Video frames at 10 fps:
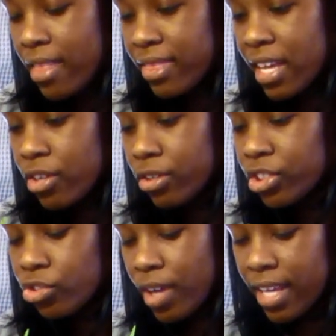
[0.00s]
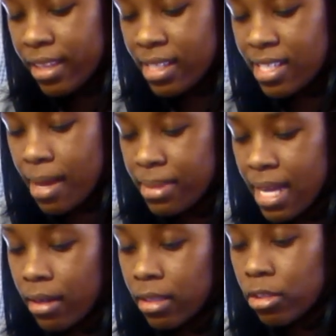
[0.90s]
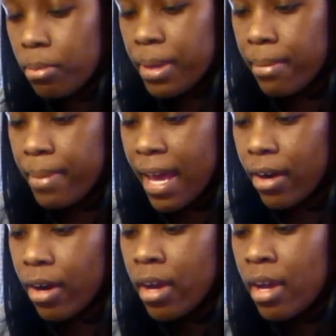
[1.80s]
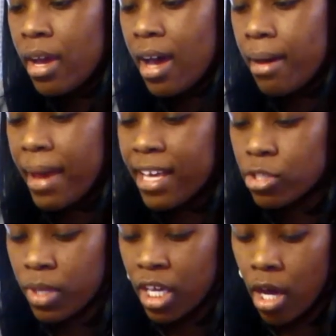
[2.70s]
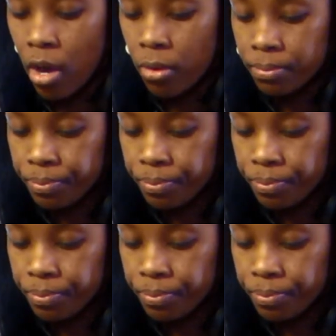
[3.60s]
and then you'll straighten the stems out a little bit better as we go.